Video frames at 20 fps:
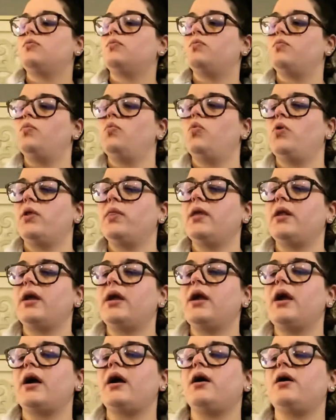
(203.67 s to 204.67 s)
one that I
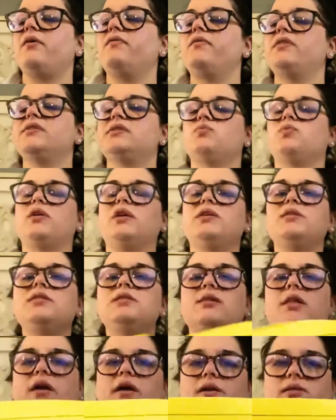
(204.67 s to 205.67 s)
have, this one has
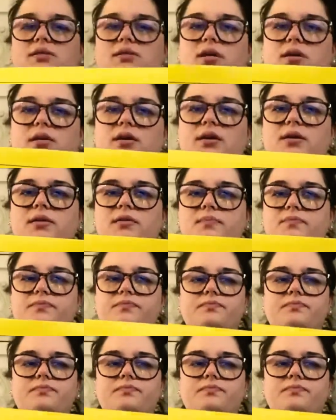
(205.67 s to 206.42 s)
lines on it,